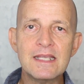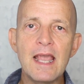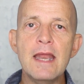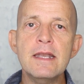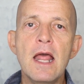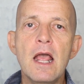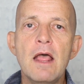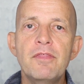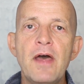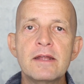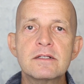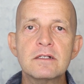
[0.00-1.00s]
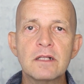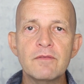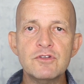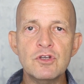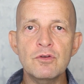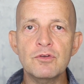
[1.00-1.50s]
again, that still
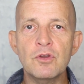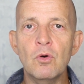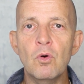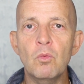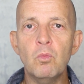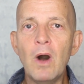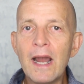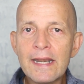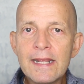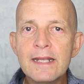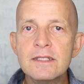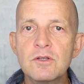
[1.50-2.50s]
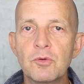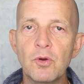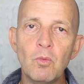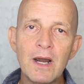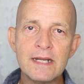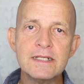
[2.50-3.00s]
gives you your wine hit or your
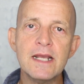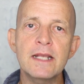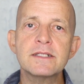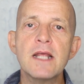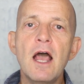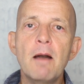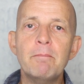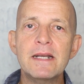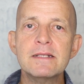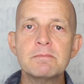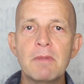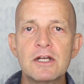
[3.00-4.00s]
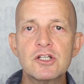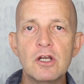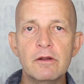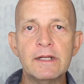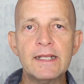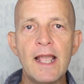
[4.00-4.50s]
wine taste, but is much lower in